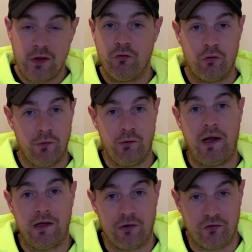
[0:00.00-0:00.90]
for my
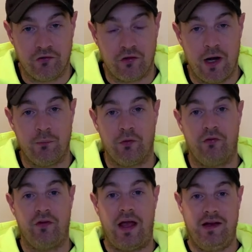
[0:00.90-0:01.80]
regular
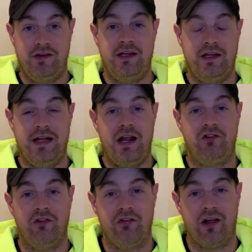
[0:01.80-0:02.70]
subscribers and the
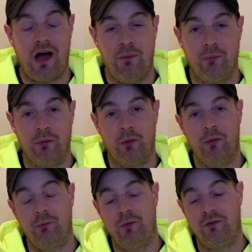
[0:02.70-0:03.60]
legends that comment
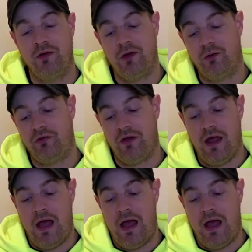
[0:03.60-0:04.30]
below in my videos,